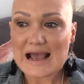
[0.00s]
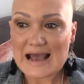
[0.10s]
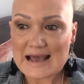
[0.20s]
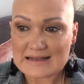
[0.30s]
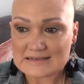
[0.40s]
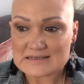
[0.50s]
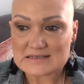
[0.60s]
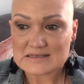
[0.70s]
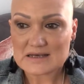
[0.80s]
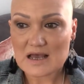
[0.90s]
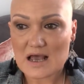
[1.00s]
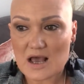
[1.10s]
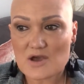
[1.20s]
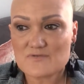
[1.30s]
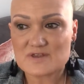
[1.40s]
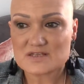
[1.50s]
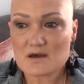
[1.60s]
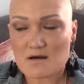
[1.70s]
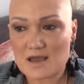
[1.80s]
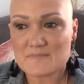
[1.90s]
And over the
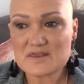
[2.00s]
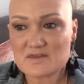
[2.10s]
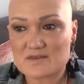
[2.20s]
time,